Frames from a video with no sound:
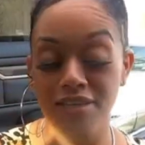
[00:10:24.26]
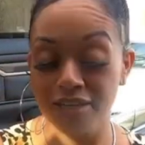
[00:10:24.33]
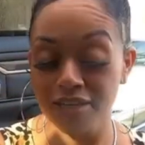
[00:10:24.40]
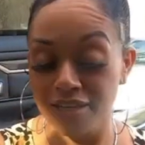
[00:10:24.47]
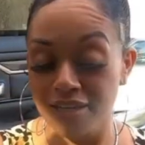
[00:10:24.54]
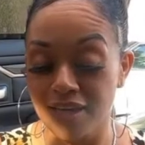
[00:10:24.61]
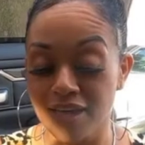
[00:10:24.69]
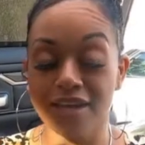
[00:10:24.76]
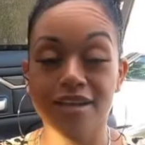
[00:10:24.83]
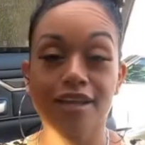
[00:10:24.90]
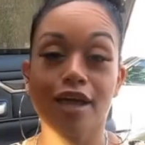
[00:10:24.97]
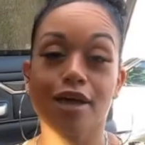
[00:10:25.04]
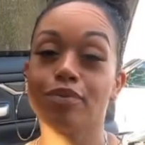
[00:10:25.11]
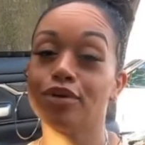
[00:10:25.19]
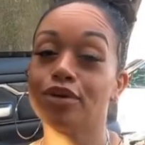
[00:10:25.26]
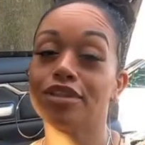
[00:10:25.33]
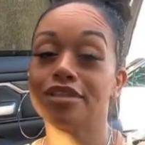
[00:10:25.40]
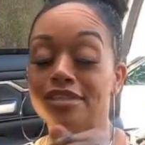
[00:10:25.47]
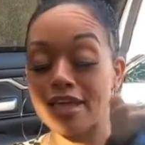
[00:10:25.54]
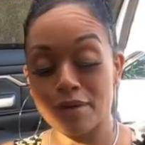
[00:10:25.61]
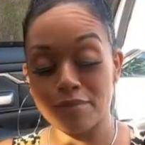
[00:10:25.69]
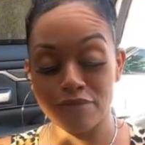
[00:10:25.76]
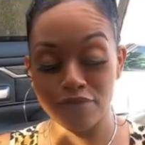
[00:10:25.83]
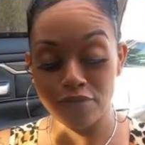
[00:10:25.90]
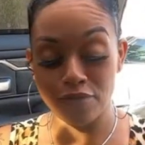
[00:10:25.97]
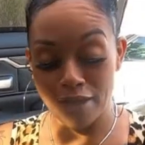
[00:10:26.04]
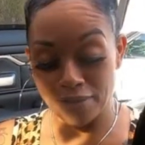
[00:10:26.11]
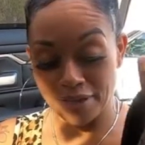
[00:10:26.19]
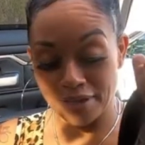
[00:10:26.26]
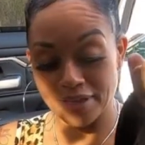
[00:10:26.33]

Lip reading: I did not pull this out before.